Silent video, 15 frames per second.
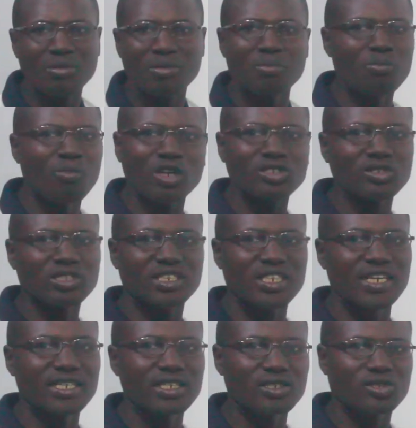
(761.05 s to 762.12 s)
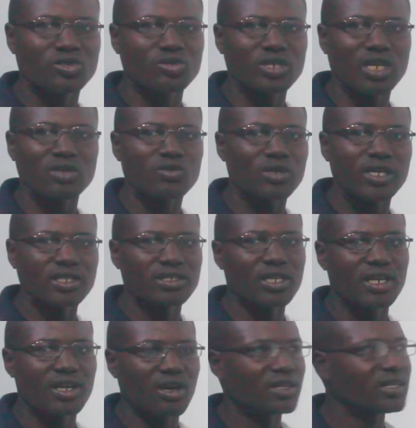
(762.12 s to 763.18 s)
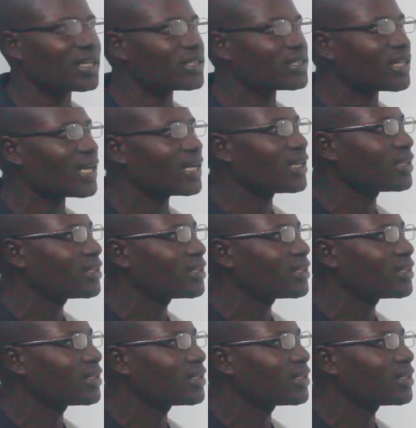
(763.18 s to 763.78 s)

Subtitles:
Mostly the student will easily understand